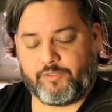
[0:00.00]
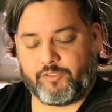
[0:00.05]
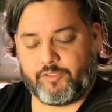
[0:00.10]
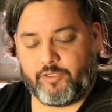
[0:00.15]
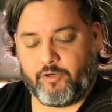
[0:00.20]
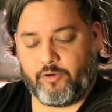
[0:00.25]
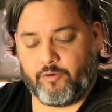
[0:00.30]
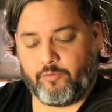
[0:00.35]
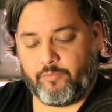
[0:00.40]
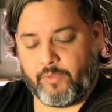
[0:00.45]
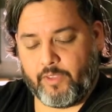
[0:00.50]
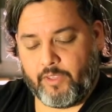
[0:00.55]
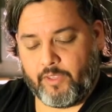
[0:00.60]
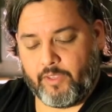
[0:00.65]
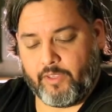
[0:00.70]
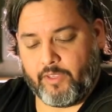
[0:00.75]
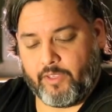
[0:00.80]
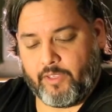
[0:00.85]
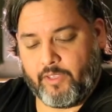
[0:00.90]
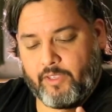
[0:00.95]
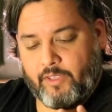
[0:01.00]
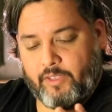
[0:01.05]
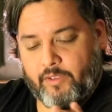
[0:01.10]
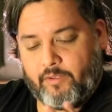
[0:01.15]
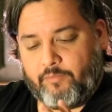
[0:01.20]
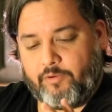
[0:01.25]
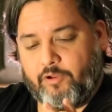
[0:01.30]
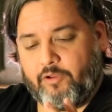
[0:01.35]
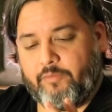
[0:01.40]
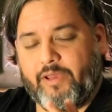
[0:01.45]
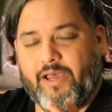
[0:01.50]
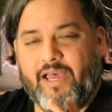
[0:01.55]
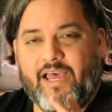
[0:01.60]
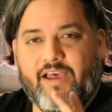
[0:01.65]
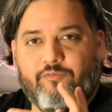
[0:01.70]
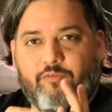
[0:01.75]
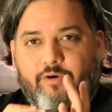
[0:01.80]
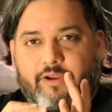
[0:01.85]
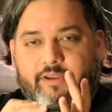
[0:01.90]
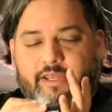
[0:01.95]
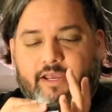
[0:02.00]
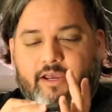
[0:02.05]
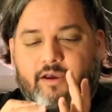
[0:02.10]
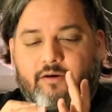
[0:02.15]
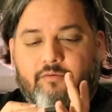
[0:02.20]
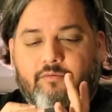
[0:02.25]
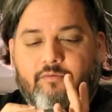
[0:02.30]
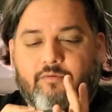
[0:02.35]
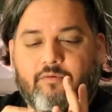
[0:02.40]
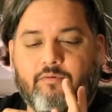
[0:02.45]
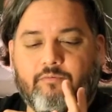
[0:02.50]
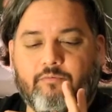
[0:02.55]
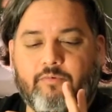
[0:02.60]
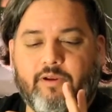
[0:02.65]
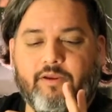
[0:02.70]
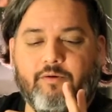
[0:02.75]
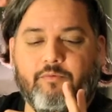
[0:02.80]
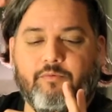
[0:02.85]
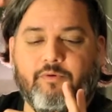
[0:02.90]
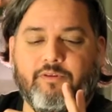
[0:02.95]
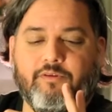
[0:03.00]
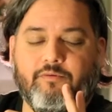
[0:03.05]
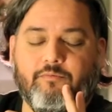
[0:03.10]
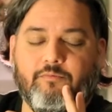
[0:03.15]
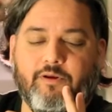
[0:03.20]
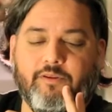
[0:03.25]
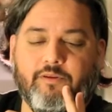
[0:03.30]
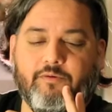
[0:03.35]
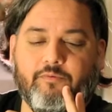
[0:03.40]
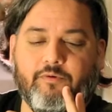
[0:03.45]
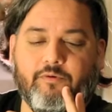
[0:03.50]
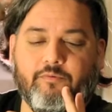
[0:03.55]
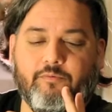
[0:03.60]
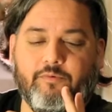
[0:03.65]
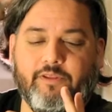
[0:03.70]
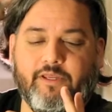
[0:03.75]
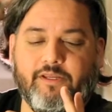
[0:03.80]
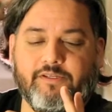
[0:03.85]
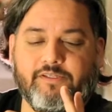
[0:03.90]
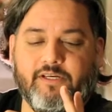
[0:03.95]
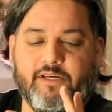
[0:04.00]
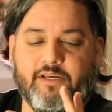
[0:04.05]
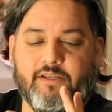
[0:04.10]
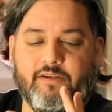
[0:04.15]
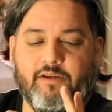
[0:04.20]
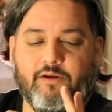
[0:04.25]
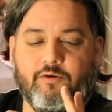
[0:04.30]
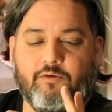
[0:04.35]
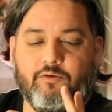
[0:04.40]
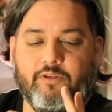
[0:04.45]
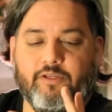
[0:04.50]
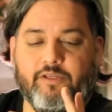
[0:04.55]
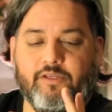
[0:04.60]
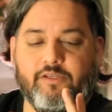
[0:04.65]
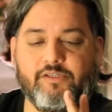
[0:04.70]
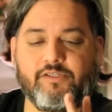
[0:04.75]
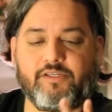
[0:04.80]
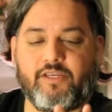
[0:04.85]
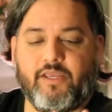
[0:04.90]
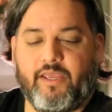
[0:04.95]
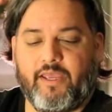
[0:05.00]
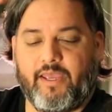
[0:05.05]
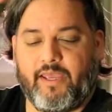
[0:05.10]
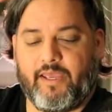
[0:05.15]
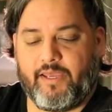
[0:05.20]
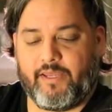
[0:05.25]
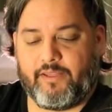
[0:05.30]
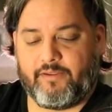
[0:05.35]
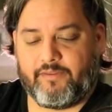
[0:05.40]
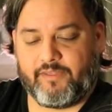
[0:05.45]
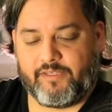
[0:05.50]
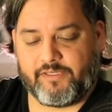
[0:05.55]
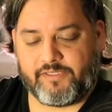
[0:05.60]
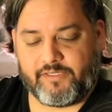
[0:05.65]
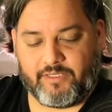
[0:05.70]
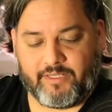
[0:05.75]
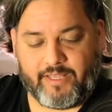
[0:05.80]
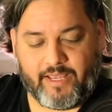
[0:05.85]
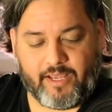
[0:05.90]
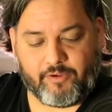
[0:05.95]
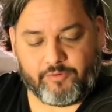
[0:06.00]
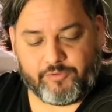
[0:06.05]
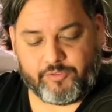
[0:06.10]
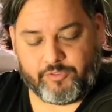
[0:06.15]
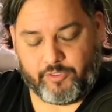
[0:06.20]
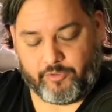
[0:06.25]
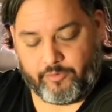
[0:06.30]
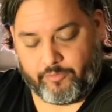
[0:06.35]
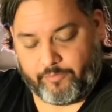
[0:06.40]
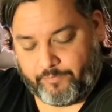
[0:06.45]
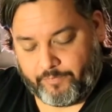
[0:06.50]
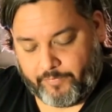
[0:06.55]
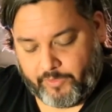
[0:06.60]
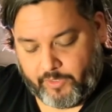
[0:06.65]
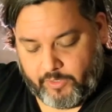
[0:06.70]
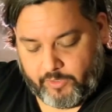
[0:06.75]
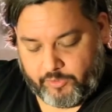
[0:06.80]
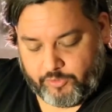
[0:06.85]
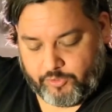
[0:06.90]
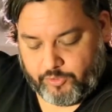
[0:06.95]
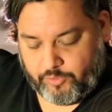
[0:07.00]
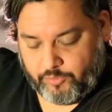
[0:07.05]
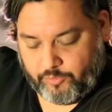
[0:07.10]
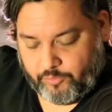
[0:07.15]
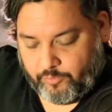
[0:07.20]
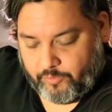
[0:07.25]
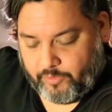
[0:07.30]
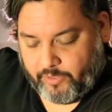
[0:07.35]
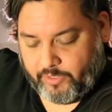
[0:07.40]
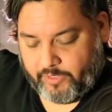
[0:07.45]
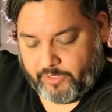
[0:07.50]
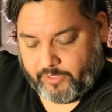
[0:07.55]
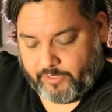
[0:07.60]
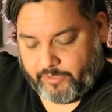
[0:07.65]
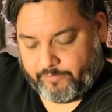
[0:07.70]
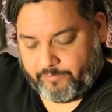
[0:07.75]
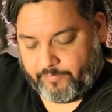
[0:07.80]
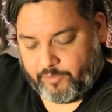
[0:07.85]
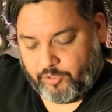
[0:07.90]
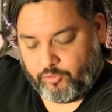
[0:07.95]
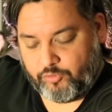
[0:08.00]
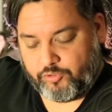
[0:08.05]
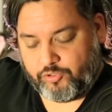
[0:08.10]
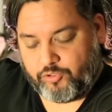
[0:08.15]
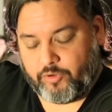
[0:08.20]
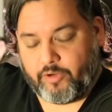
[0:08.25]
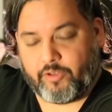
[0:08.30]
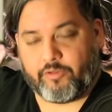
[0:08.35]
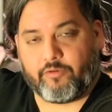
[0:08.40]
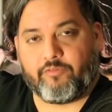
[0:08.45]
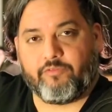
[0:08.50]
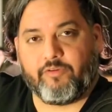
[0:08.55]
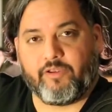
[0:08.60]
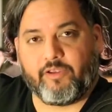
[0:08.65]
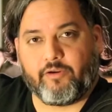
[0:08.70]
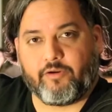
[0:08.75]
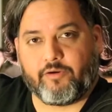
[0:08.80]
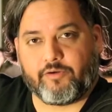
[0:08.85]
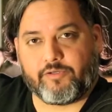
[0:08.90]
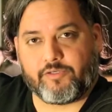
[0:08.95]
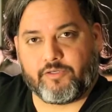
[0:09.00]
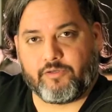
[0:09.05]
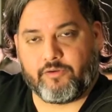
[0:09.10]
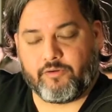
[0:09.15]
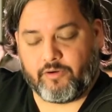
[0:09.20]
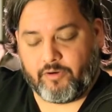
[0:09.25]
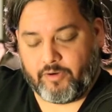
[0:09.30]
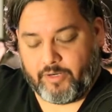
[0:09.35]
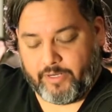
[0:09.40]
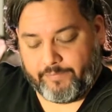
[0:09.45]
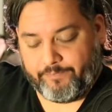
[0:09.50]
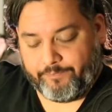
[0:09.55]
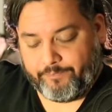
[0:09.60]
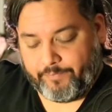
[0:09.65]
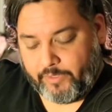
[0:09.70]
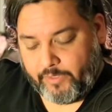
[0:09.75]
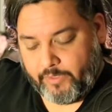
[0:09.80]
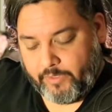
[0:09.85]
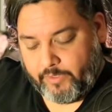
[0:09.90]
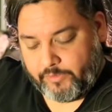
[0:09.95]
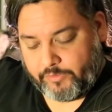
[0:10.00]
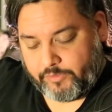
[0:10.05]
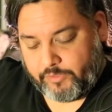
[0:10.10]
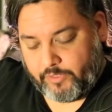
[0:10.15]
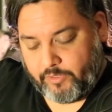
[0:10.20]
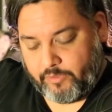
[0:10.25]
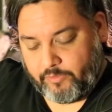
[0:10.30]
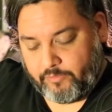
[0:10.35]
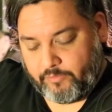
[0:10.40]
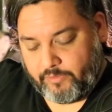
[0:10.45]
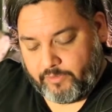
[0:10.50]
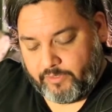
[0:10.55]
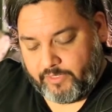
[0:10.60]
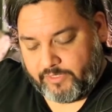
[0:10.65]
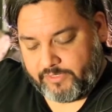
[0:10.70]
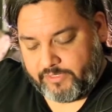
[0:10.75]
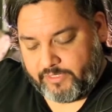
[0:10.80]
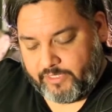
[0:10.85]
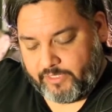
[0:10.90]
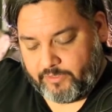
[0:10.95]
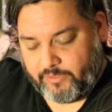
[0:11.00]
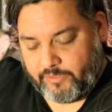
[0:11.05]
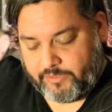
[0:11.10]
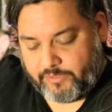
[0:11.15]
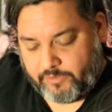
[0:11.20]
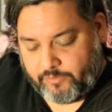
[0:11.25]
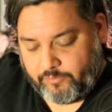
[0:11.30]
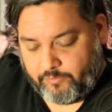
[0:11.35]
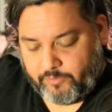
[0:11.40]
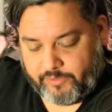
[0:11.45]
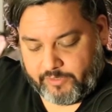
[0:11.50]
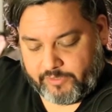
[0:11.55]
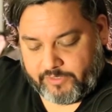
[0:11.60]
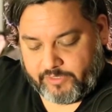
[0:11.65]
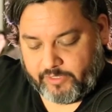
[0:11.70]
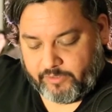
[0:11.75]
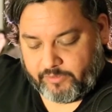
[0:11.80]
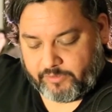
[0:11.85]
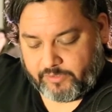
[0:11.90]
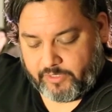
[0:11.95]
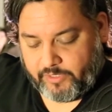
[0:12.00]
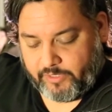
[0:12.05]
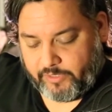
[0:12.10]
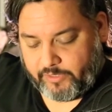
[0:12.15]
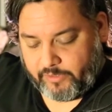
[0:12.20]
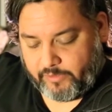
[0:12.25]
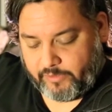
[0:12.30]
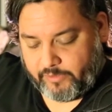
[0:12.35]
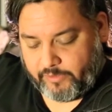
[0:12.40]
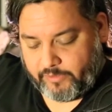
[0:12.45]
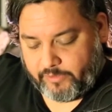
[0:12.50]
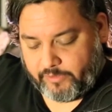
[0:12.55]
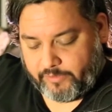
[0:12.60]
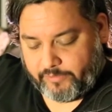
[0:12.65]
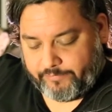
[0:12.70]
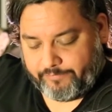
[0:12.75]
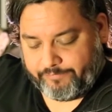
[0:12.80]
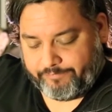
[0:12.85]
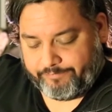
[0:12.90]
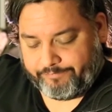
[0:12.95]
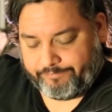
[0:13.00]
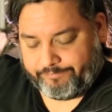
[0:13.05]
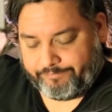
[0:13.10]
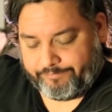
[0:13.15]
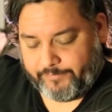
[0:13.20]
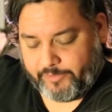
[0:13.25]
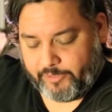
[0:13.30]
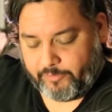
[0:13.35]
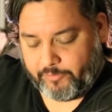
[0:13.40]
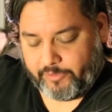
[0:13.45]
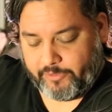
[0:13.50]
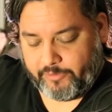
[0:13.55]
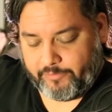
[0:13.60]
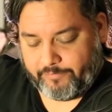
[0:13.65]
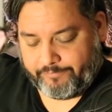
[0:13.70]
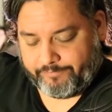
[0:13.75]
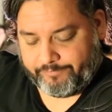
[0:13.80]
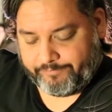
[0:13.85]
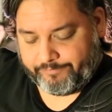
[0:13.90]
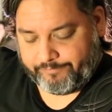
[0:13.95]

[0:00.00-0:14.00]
So put it about halfway down, right there where that second knuckle is, and this allows you to use your other fingers. All right, so let's take a listen to what this sounds like. Here we go.